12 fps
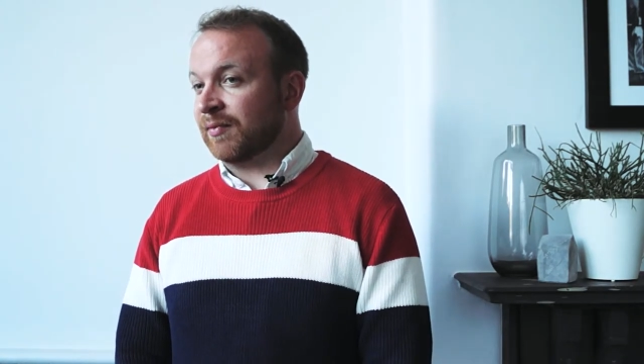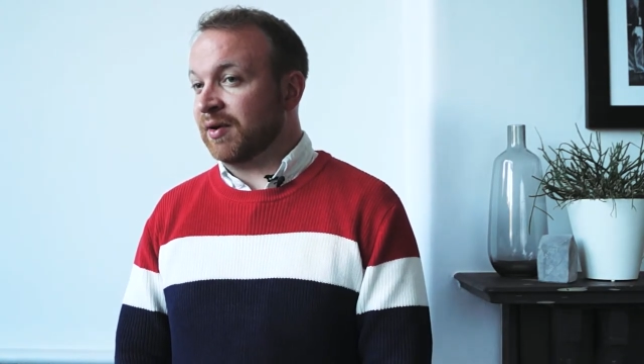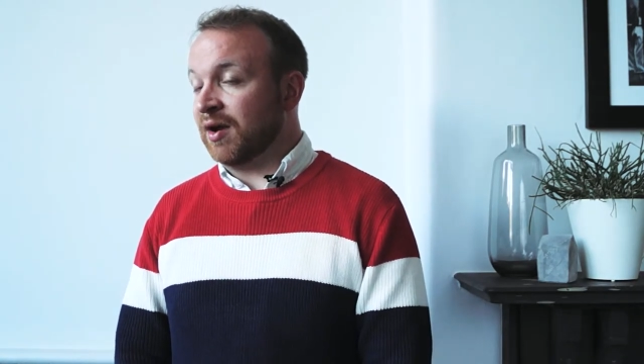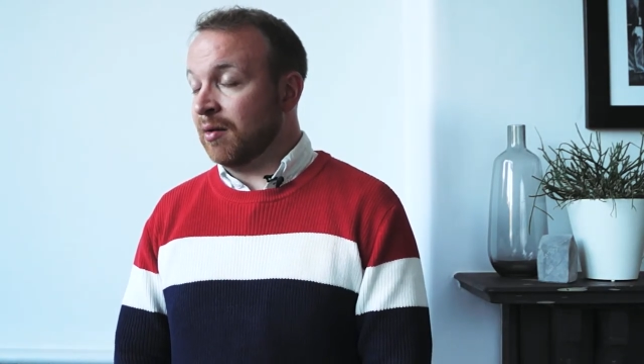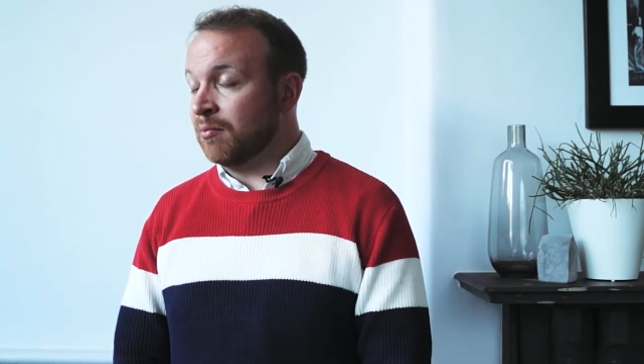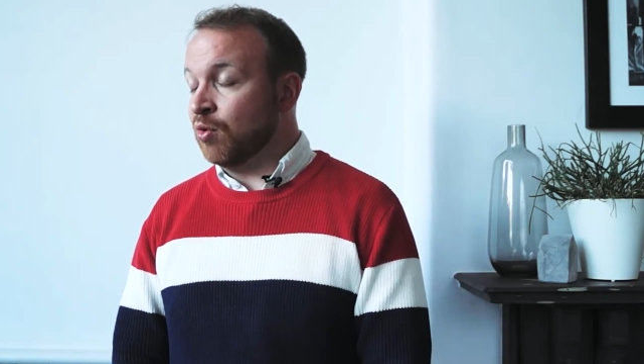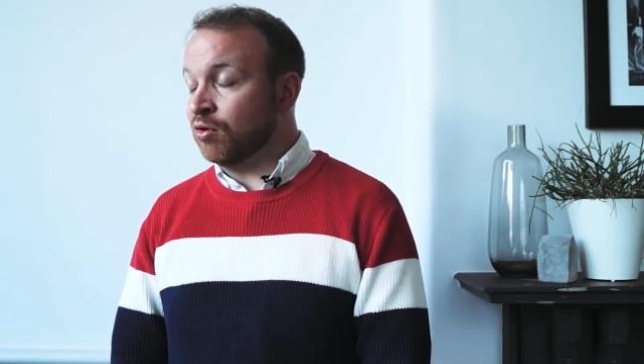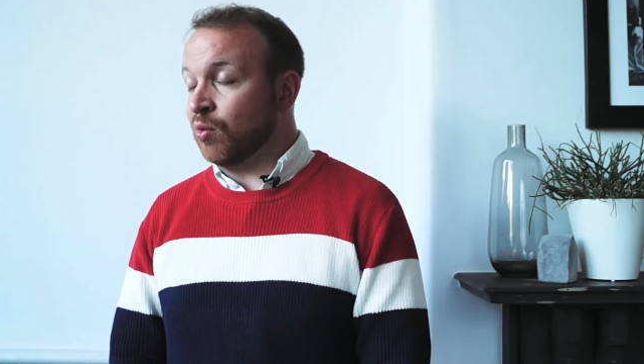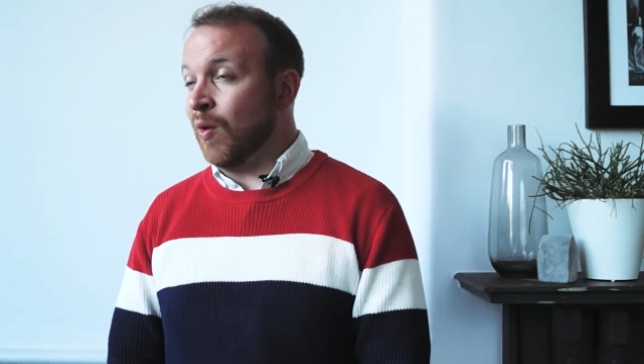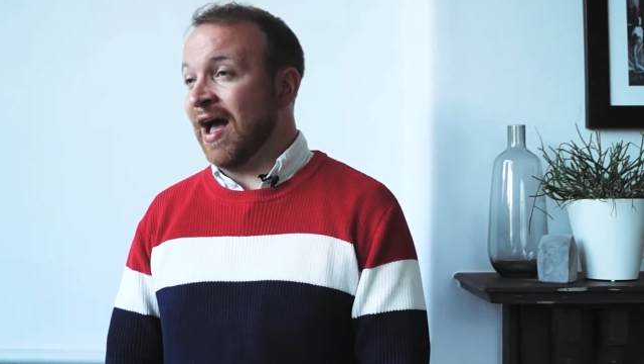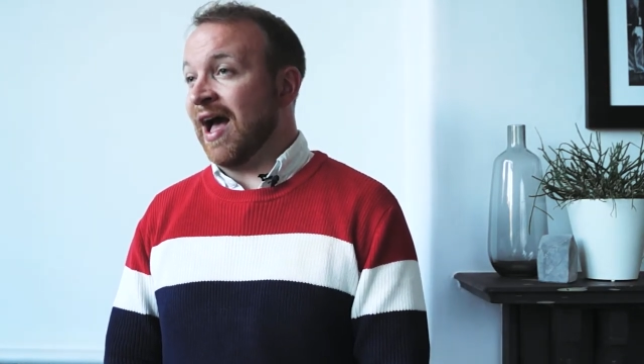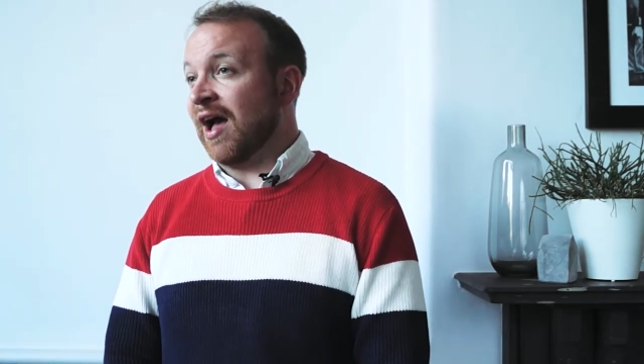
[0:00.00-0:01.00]
become more
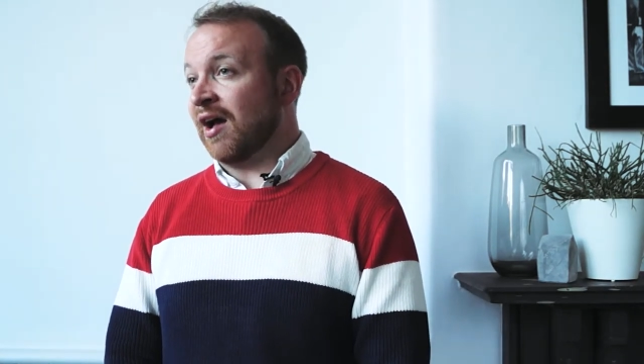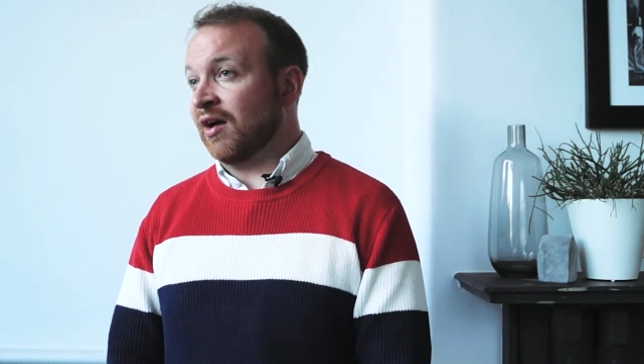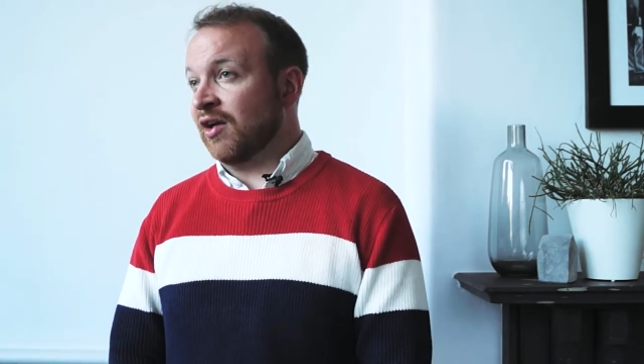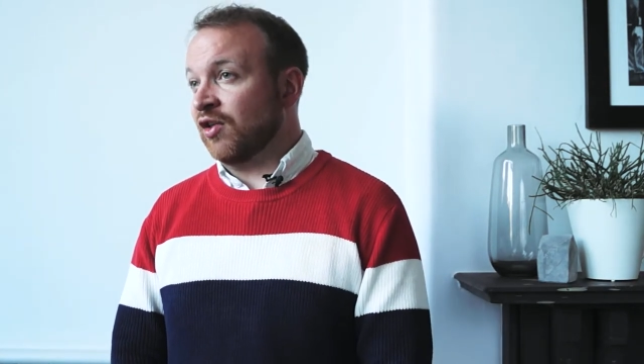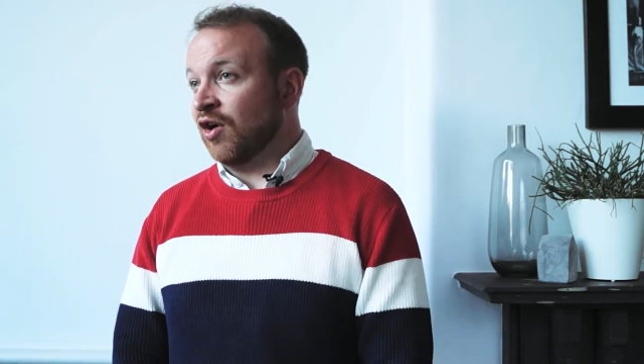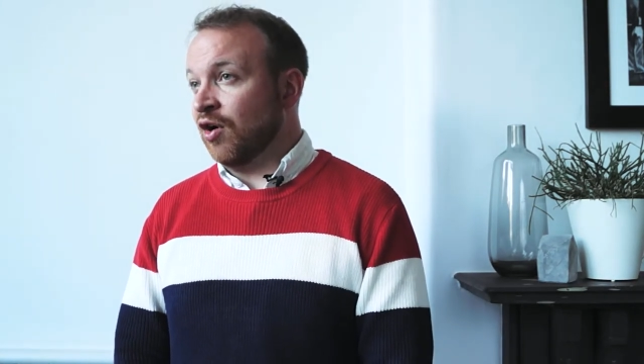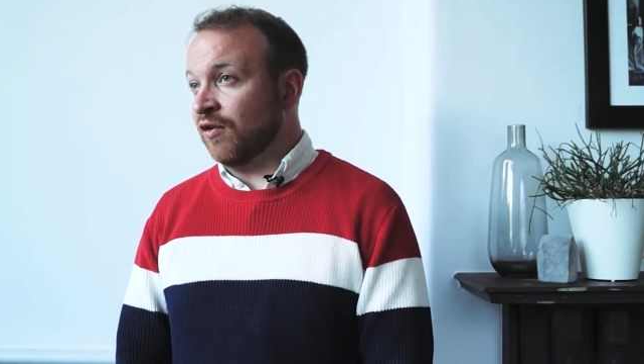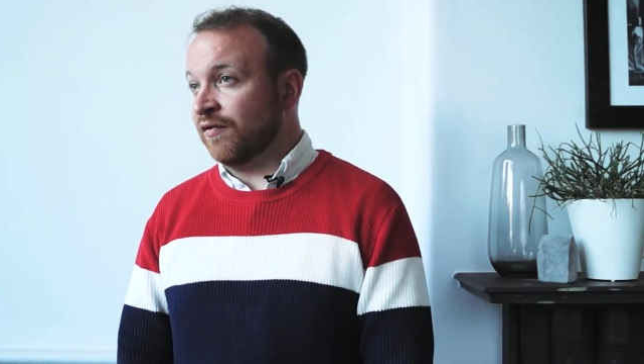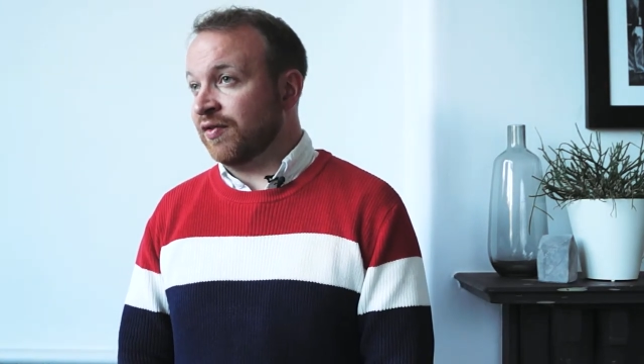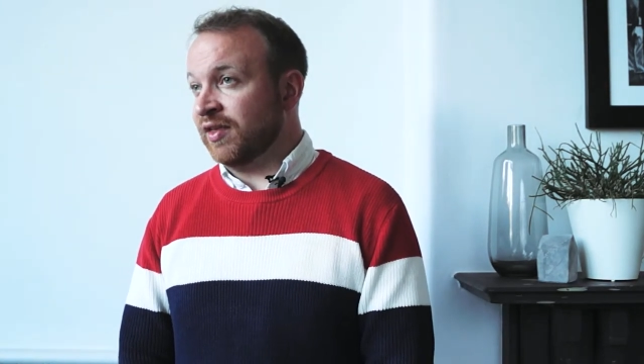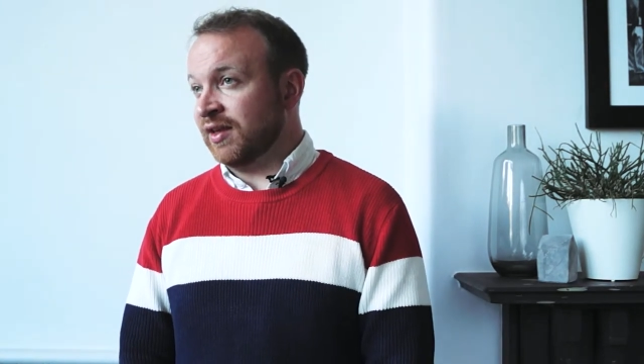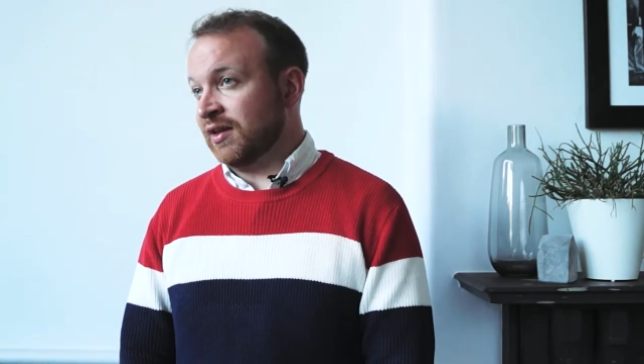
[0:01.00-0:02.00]
aware
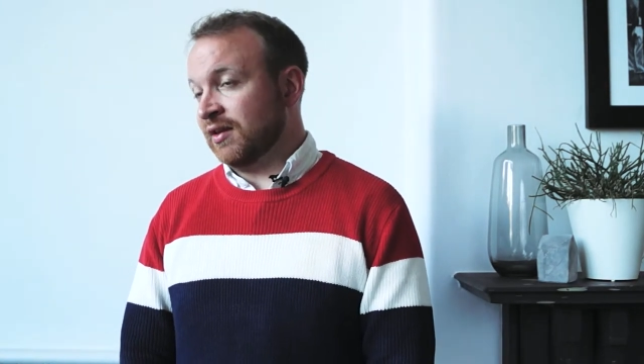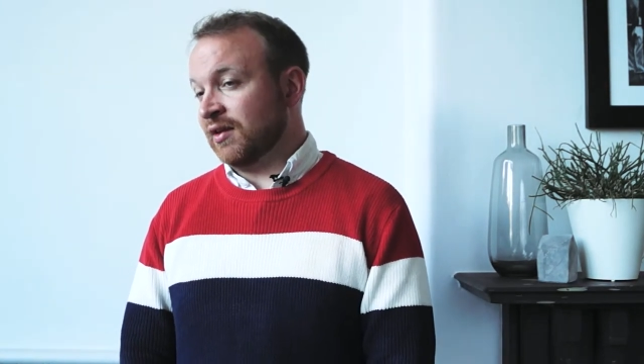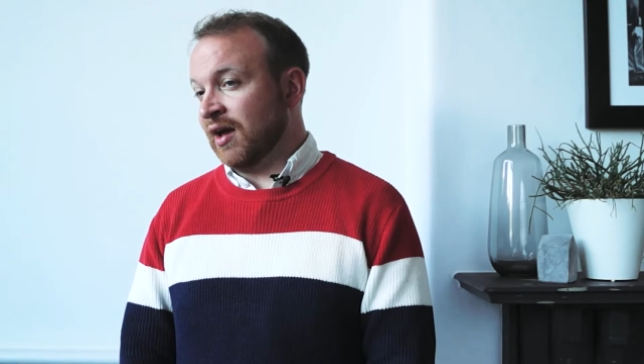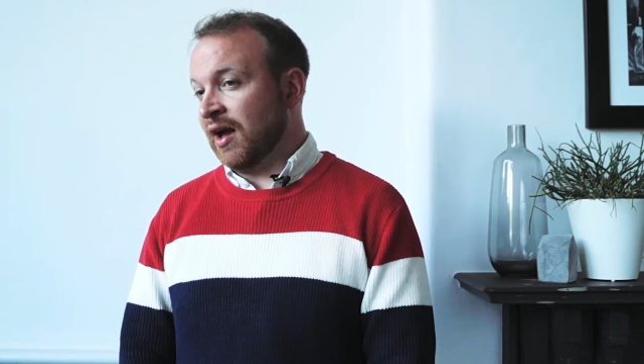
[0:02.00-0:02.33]
of the,